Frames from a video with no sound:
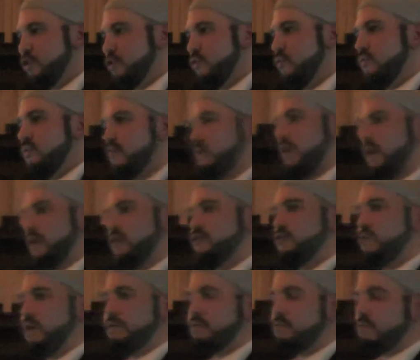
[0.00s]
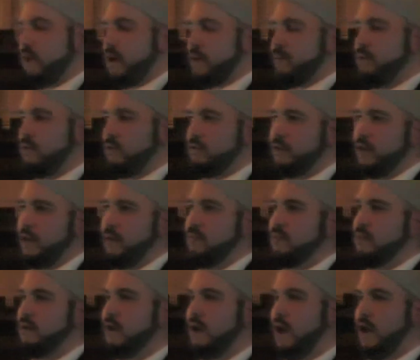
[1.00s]
you as you have a right upon
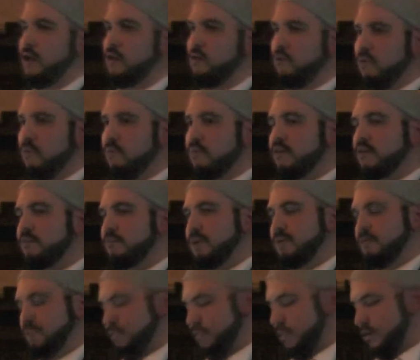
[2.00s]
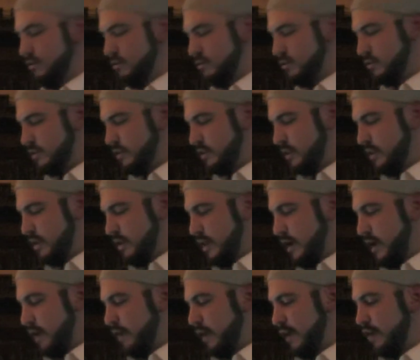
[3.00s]
them, and all must be fulfilled.
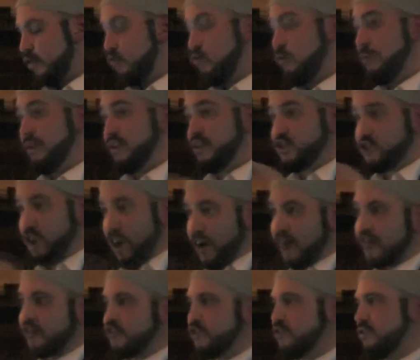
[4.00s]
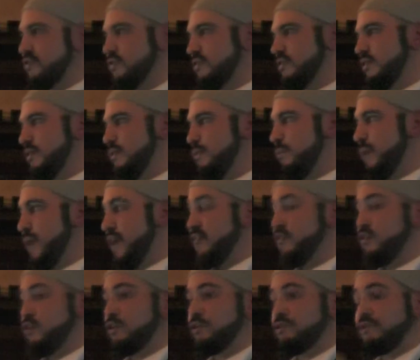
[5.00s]
And you will be judged
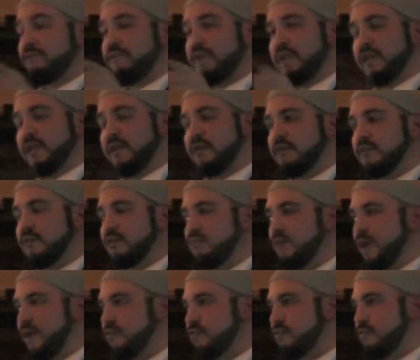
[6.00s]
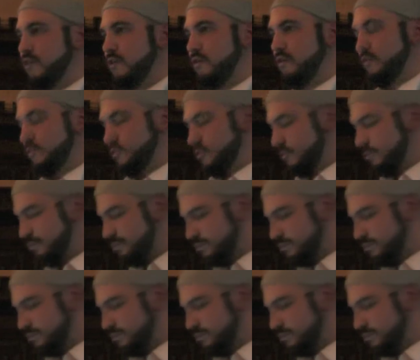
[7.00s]
based on fulfilling the rights of others.